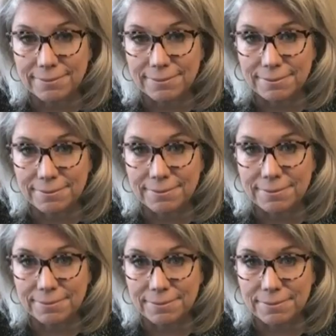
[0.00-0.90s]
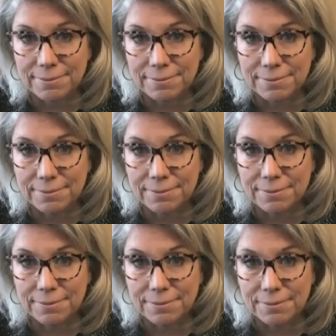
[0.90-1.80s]

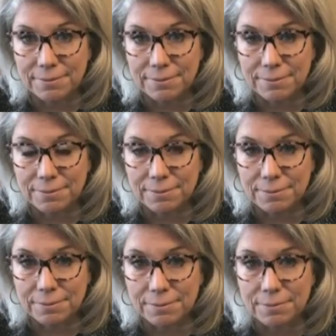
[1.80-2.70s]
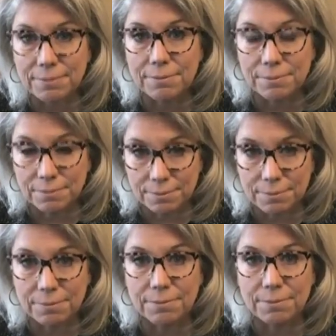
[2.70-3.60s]

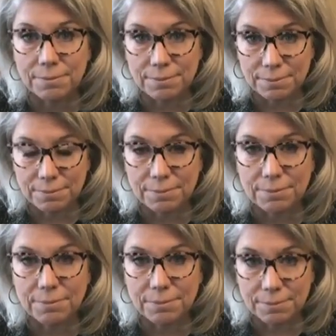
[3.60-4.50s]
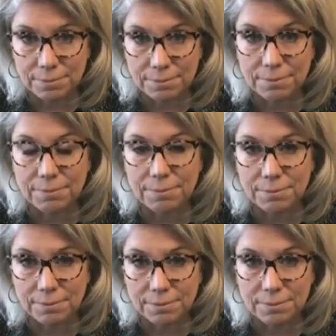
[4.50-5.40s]

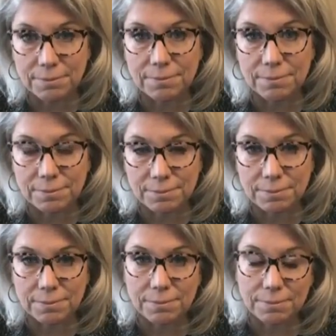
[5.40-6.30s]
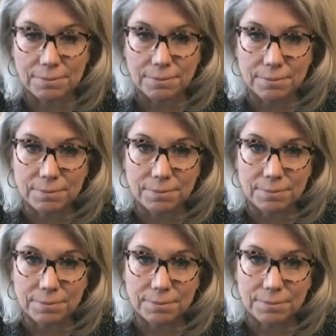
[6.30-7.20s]

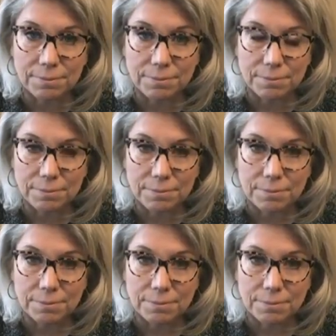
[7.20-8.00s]
This person isn't speaking.